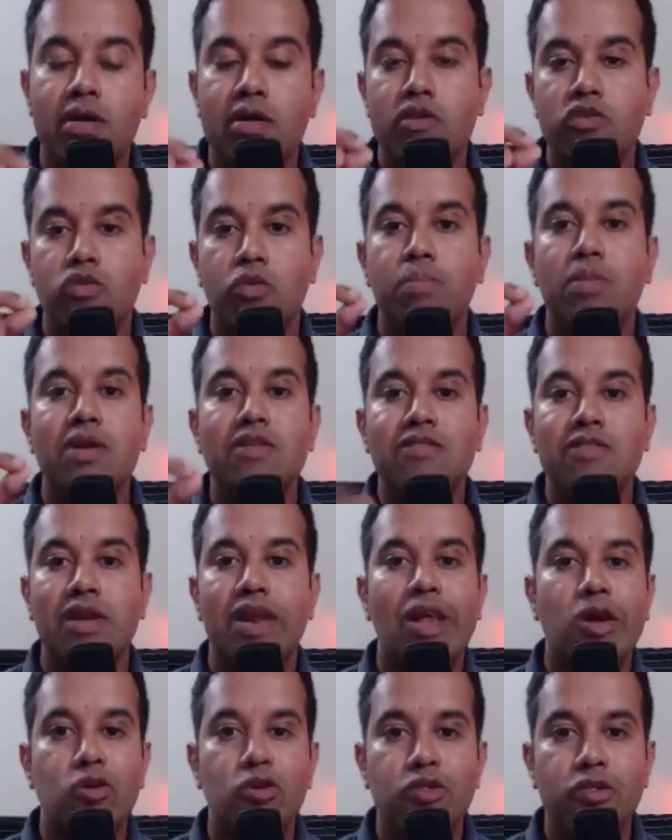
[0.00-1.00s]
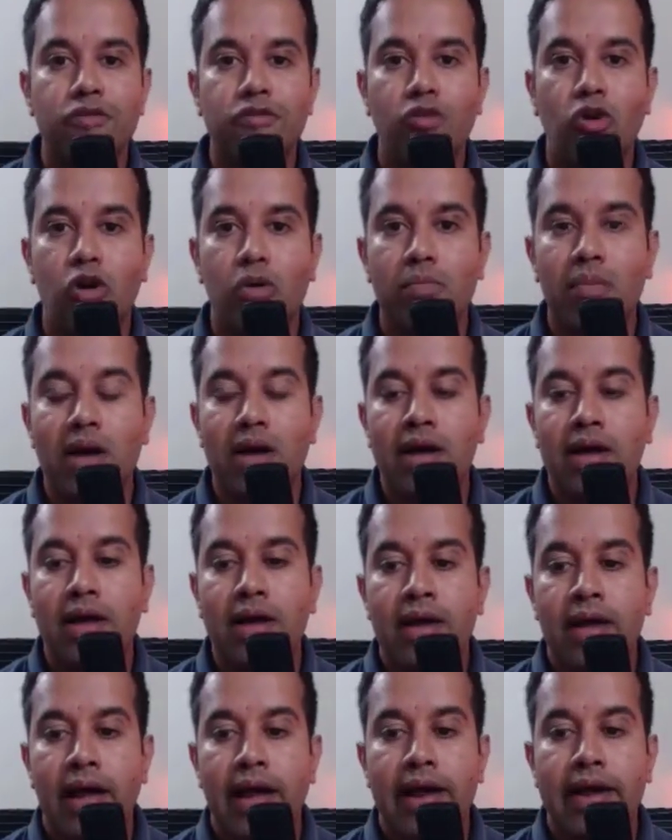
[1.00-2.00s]
So please click on the form,
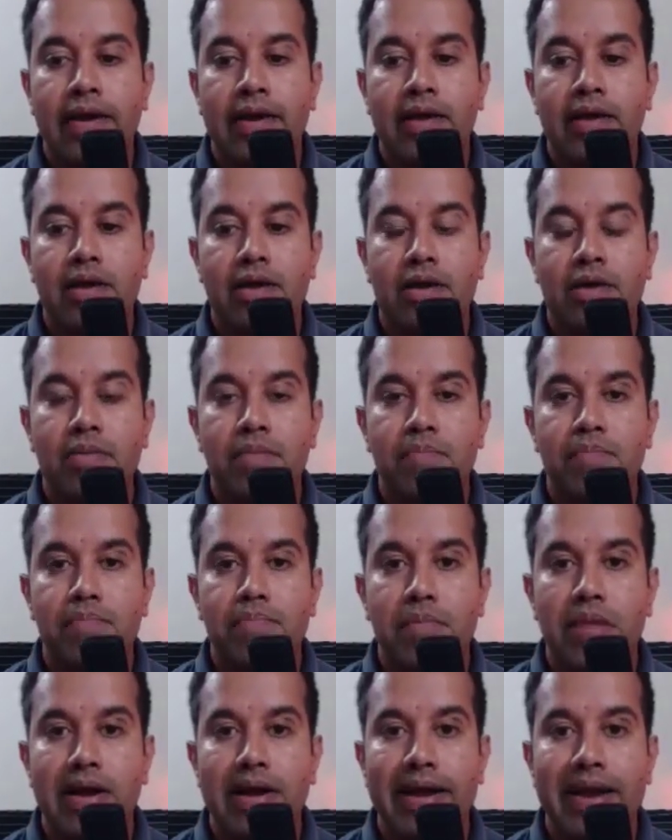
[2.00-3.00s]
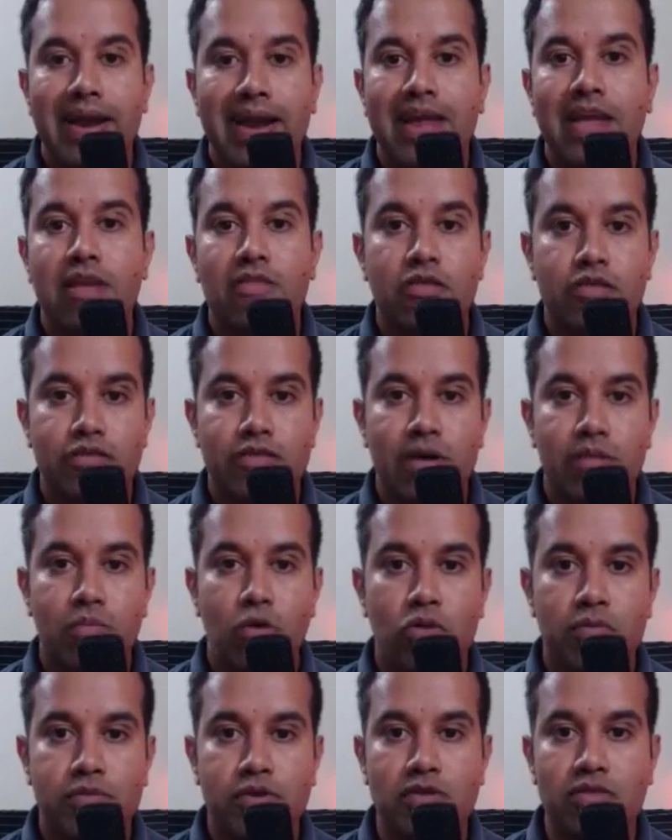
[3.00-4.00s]
and it'll give you some
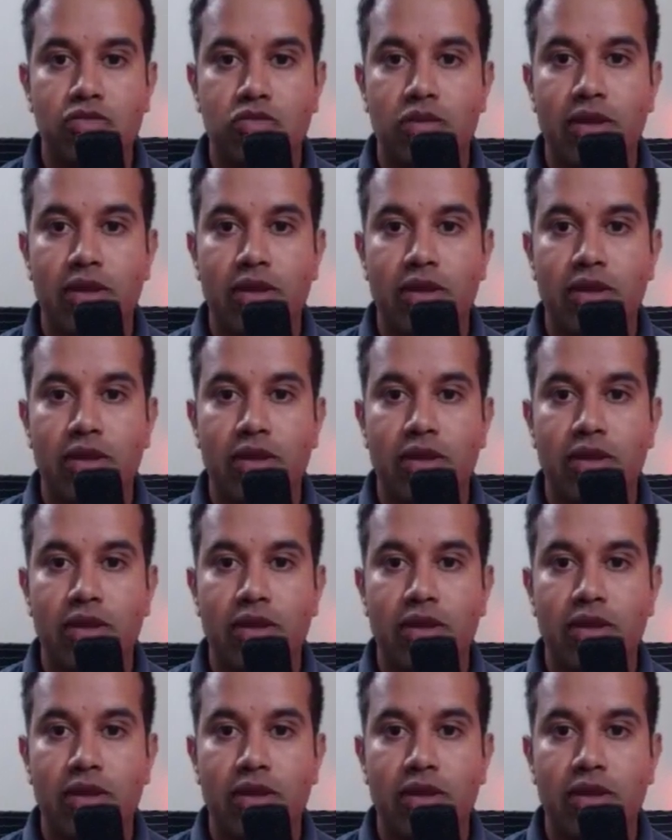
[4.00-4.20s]
options.